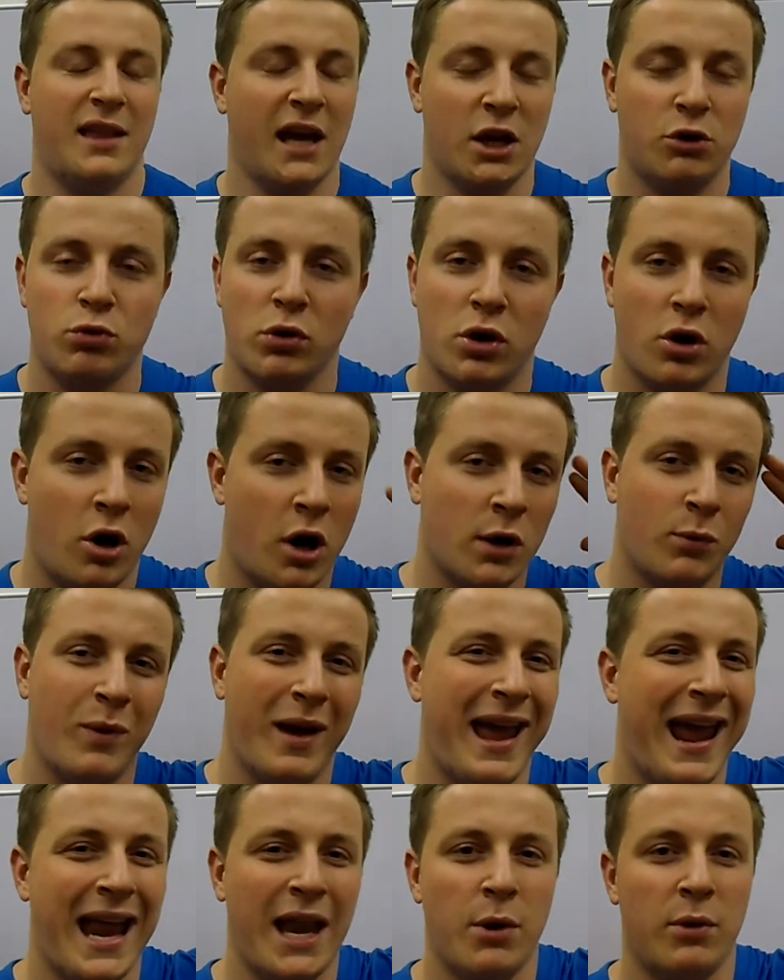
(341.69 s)

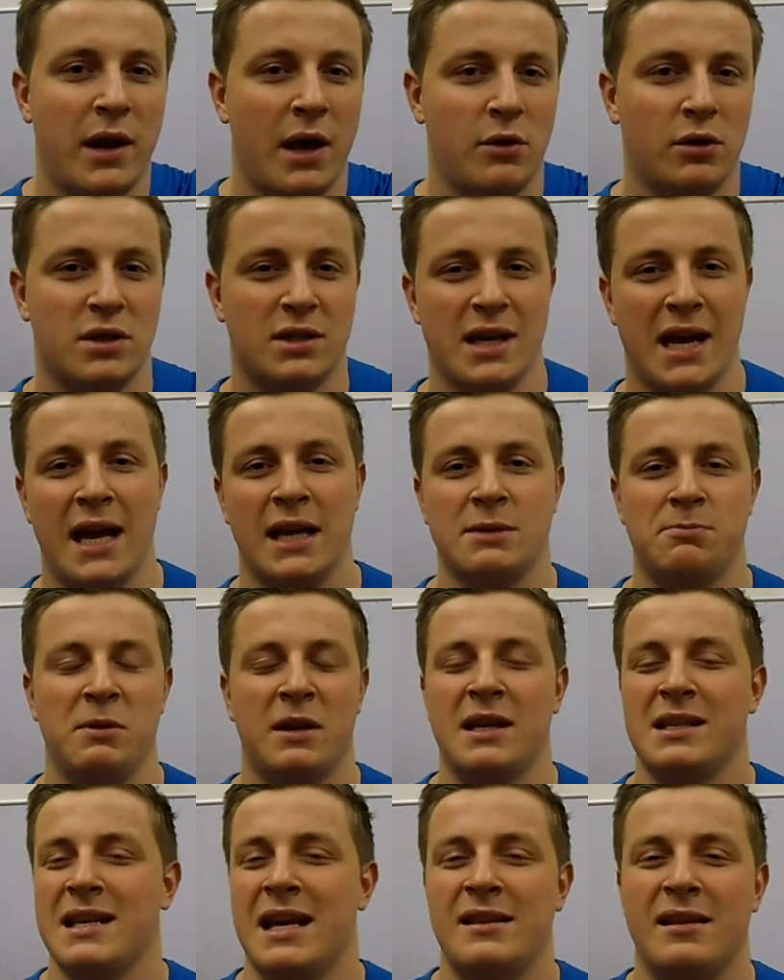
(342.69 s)
Disregard what anyone else
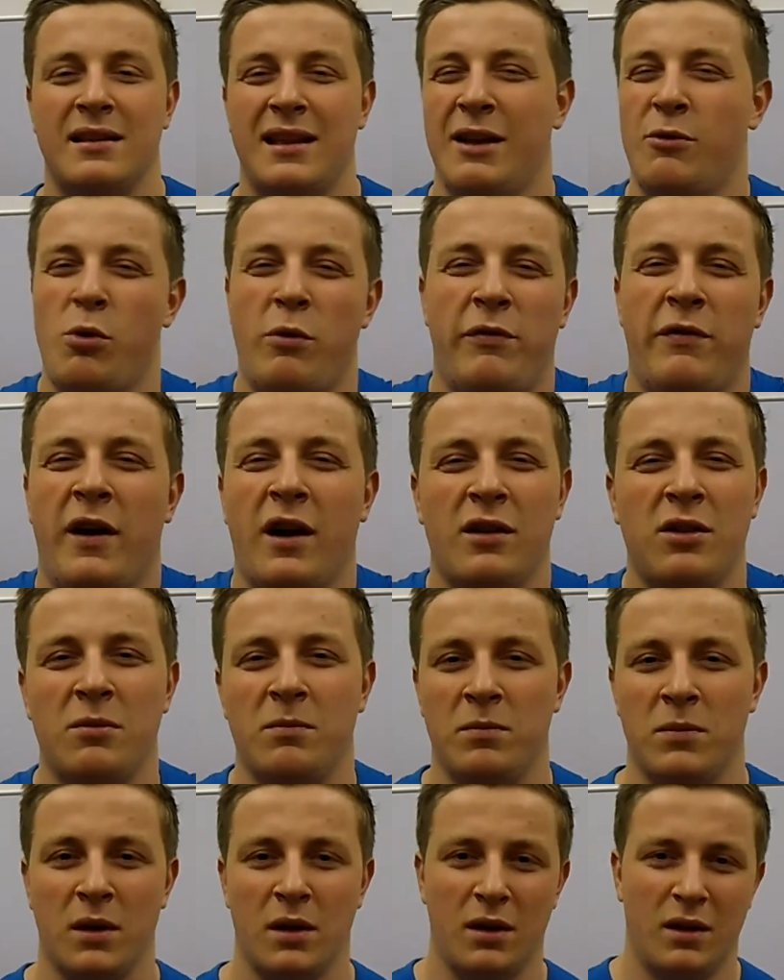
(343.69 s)
says, because at the end of the day, well,
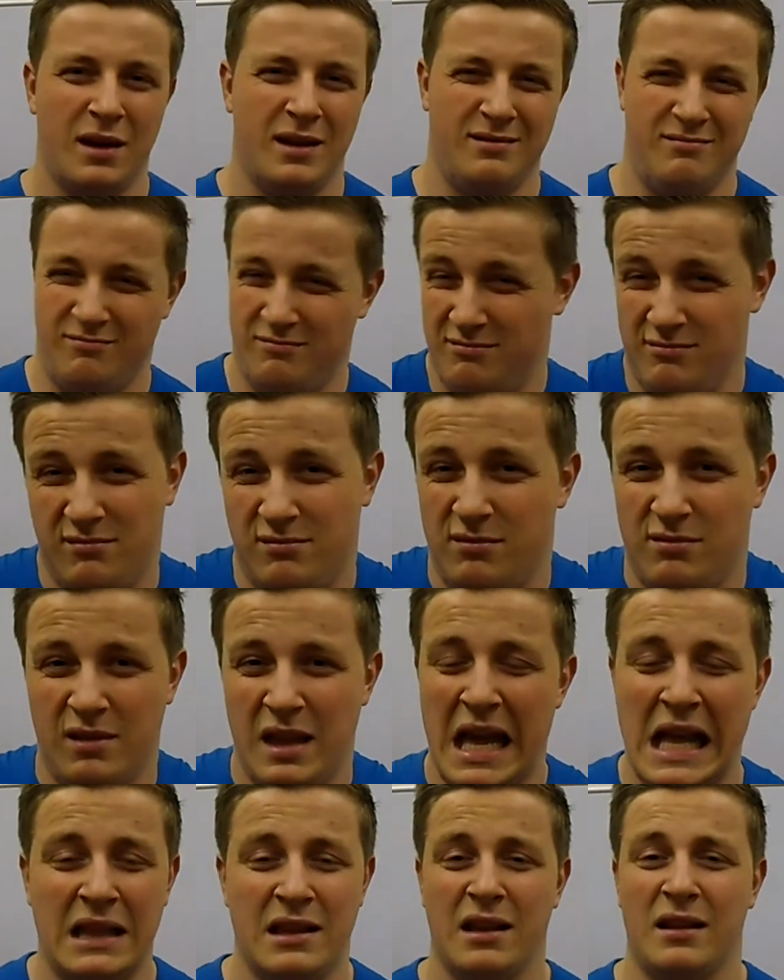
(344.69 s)
fuck them.
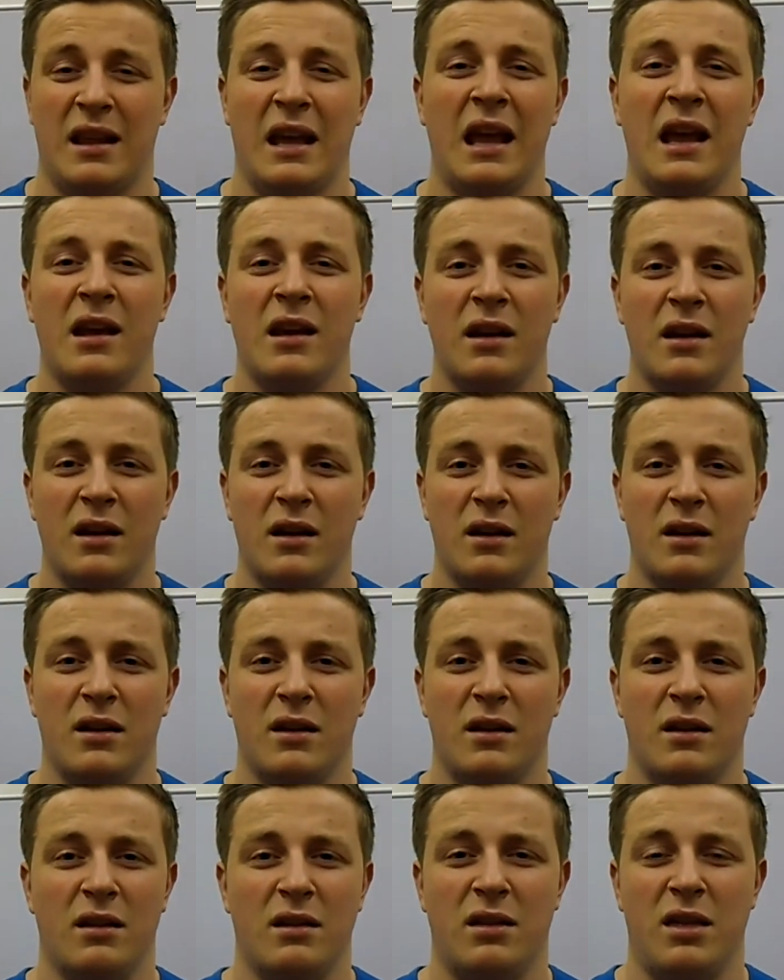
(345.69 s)
At the end of the day,
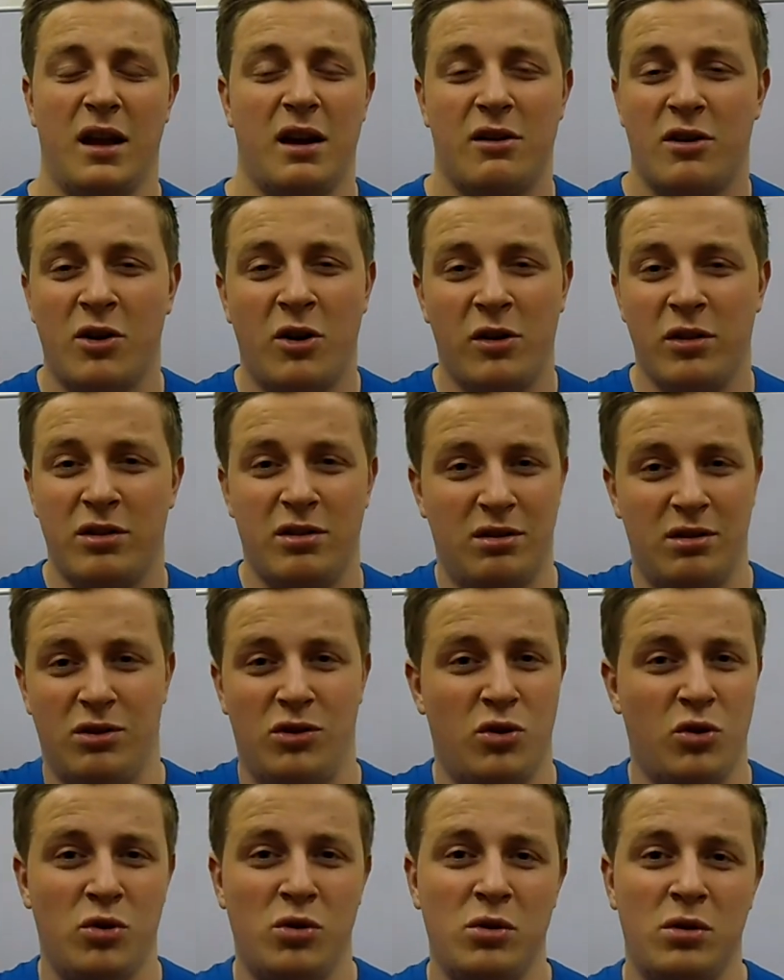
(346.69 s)
they're not
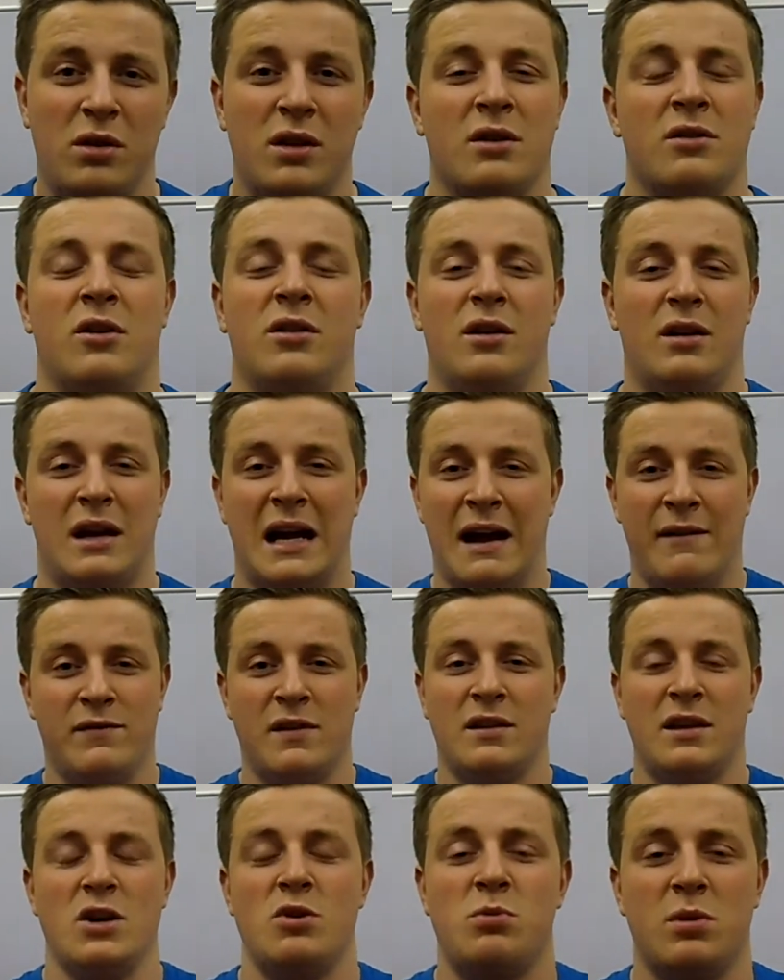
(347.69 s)
you. They're not
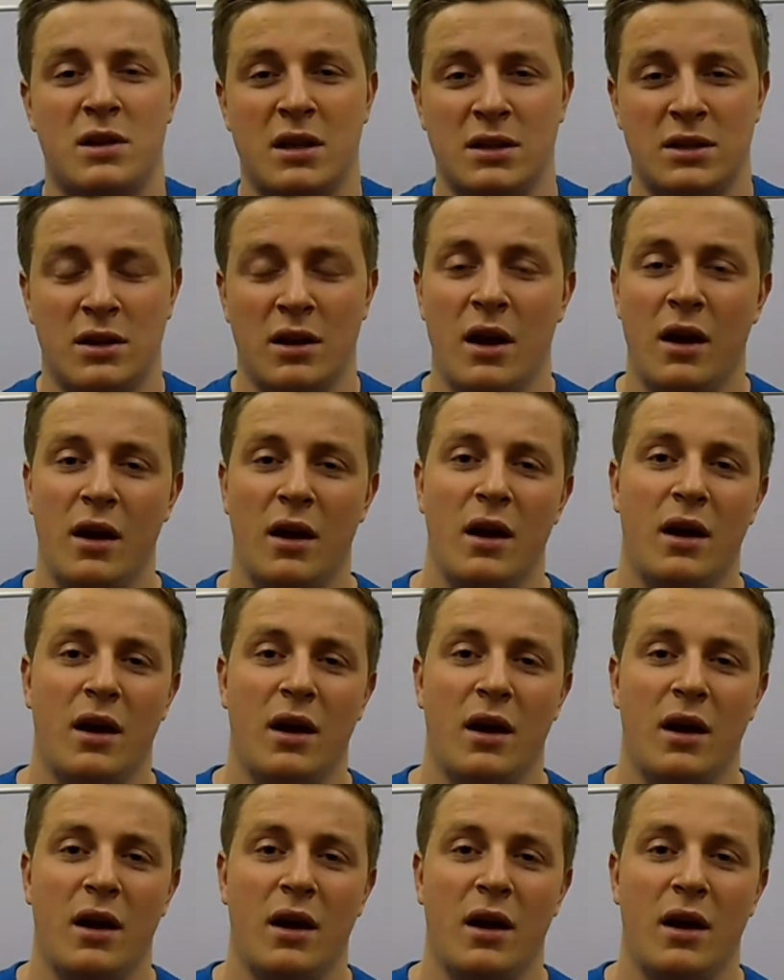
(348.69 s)
having to deal with this.